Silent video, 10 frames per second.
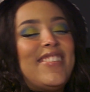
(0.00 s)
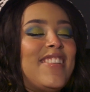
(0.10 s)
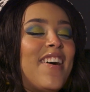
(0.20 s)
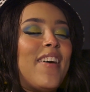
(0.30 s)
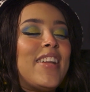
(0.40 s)

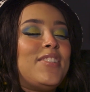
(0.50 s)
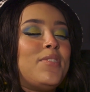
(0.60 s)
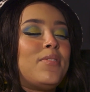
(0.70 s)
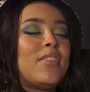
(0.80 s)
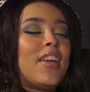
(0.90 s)
No, I
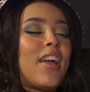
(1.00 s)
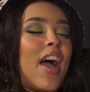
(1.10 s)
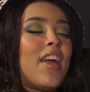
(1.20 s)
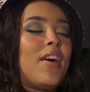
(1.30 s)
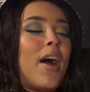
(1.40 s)
do think,
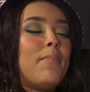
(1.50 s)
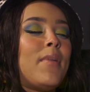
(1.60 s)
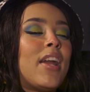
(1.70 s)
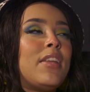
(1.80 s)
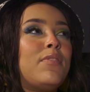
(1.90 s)
I'm
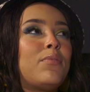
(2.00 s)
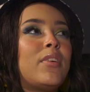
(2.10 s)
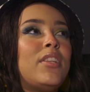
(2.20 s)
not even